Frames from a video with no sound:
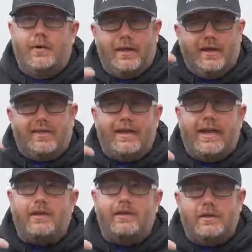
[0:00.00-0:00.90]
Get
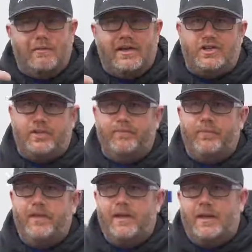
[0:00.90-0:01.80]
that dimension.
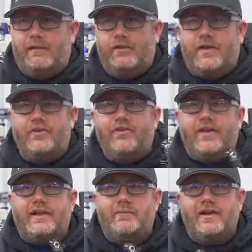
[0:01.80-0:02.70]
And if you give us
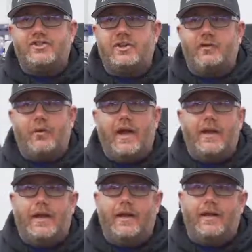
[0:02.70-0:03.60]
that dimension at
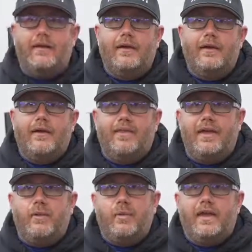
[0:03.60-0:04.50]
ride height,
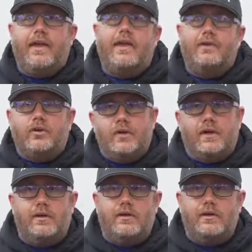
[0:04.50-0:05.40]
then we can
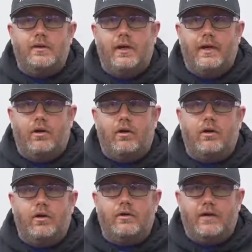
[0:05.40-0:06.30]
look at
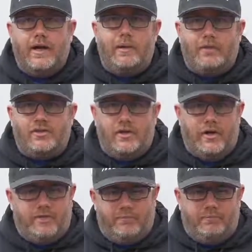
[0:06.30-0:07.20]
our lineup of
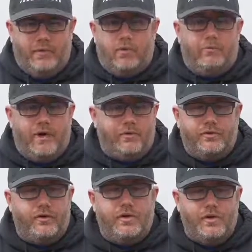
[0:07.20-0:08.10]
shocks, pick what
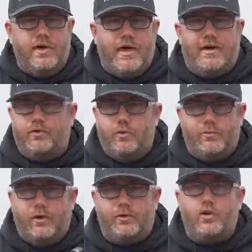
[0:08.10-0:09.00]
model you have or
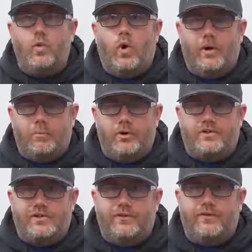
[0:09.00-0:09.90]
what model you want to
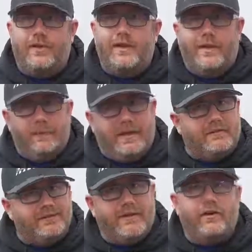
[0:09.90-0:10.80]
purchase, then we
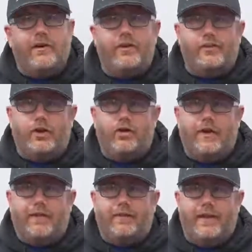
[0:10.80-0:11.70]
can figure out the
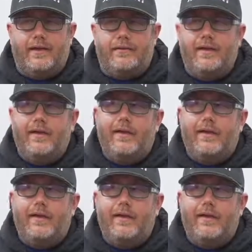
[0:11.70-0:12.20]
correct length.